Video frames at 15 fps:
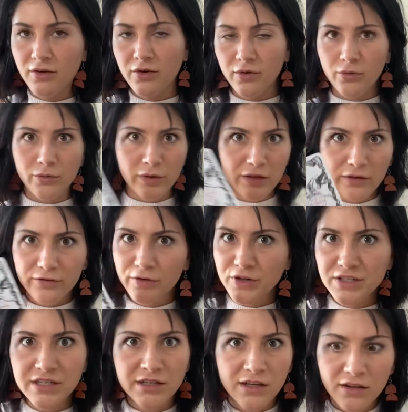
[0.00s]
Wheel of
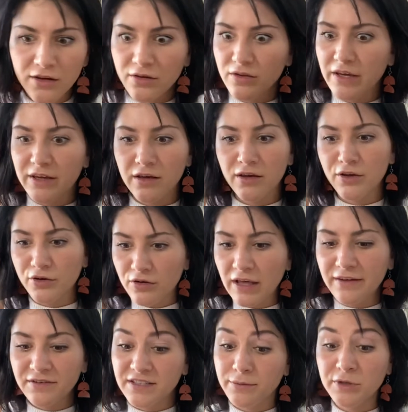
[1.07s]
Fortune, hello, like your
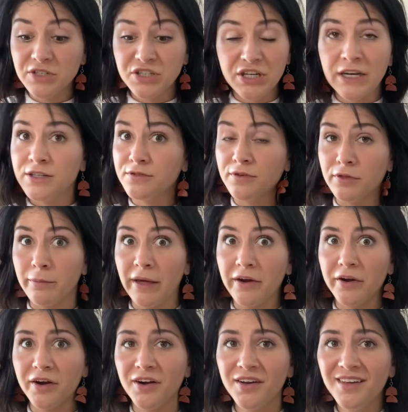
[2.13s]
life is about to change for the
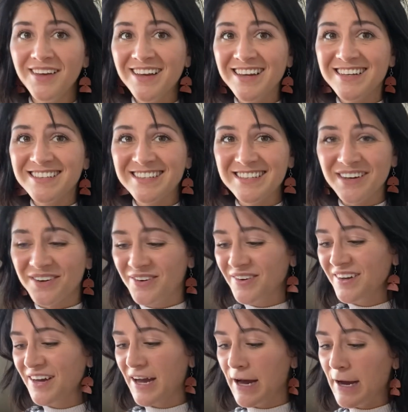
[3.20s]
better. So
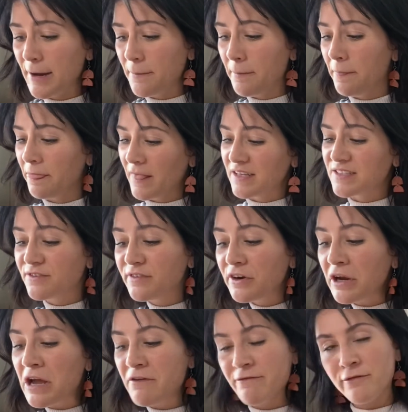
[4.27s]
it's a
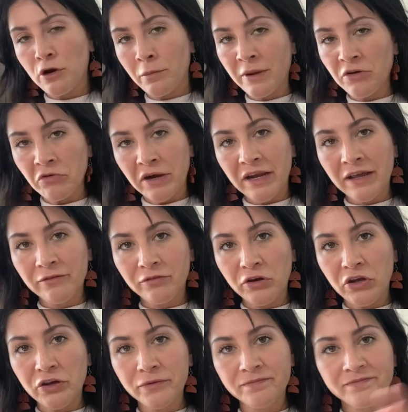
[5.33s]
very affirming reading for
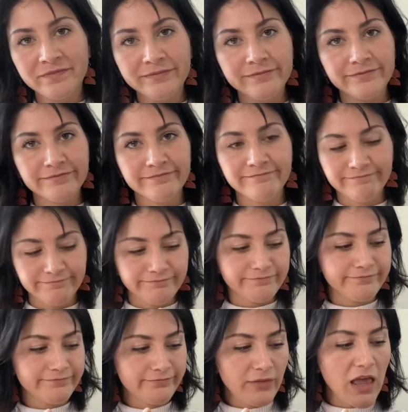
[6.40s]
you.
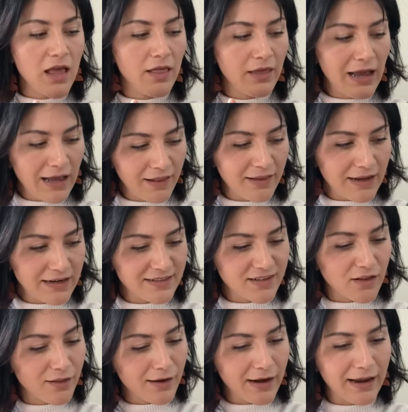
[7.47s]
And that is
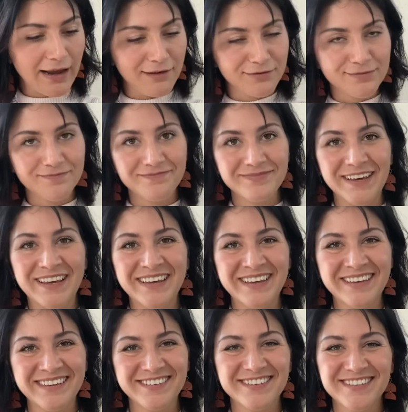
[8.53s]
all that I have.
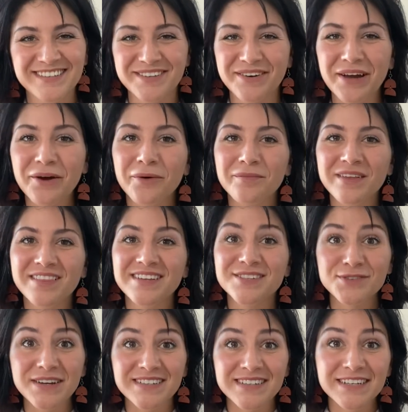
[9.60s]
So I hope that this
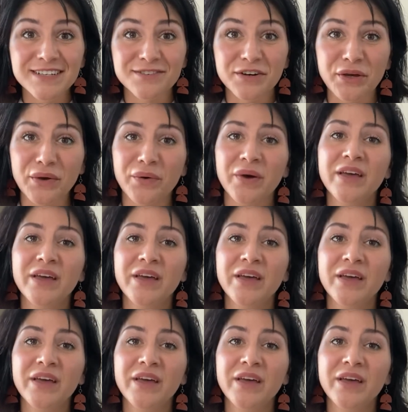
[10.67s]
resonates for you.